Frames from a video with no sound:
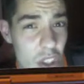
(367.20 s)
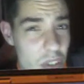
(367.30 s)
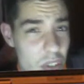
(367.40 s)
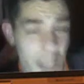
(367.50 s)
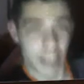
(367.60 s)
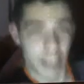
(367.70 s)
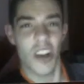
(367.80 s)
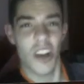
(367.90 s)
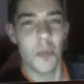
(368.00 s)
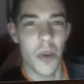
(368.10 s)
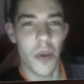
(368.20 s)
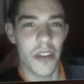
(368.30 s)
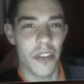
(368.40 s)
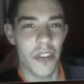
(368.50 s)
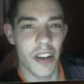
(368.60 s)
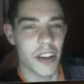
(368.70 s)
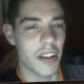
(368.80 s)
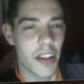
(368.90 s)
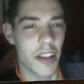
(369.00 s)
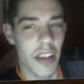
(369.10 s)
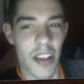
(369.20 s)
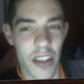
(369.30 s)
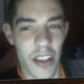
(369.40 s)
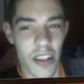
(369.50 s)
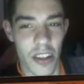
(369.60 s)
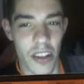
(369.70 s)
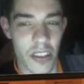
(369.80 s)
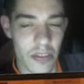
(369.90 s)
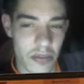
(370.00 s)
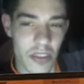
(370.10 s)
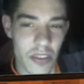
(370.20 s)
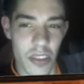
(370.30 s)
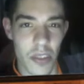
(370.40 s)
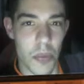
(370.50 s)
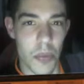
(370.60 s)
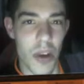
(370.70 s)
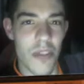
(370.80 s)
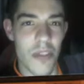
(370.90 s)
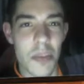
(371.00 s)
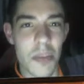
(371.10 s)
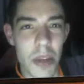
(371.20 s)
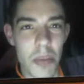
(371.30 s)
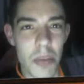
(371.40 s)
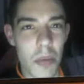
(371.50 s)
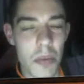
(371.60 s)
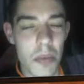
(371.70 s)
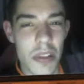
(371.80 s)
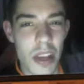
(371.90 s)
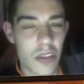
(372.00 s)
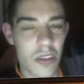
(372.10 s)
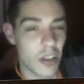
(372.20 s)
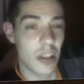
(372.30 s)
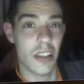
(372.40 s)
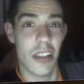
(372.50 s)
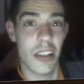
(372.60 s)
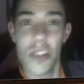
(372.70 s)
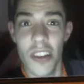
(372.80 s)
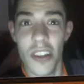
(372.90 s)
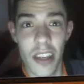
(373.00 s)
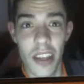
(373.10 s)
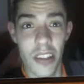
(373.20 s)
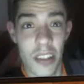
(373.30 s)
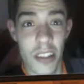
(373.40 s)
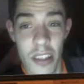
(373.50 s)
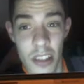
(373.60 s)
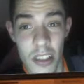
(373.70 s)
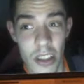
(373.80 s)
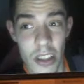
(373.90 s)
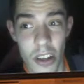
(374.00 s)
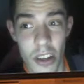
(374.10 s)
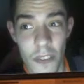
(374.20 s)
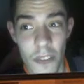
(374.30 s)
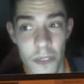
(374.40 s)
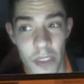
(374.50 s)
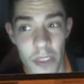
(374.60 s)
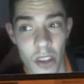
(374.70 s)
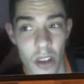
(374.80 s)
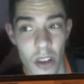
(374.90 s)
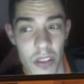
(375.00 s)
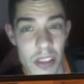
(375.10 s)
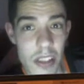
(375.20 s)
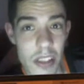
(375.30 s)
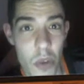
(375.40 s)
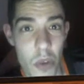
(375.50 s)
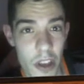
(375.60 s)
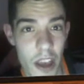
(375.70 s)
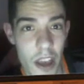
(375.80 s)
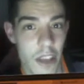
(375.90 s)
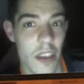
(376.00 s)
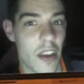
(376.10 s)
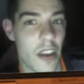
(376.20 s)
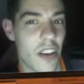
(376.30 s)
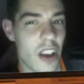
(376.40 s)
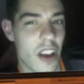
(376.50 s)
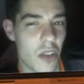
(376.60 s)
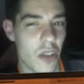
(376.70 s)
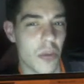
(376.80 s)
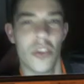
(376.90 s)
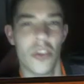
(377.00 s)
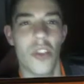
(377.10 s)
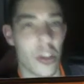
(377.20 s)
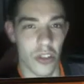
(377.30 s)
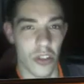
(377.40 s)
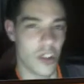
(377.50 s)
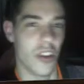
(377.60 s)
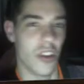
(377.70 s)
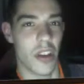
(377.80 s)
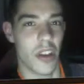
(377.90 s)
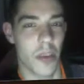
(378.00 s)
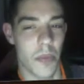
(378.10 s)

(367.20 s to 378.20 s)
at least got a boyfriend, and, you know, the boyfriend's made probably mistakes too. Like I said, he's got a kid, you know. Obviously it didn't work out there, and I hope to God you don't hurt him.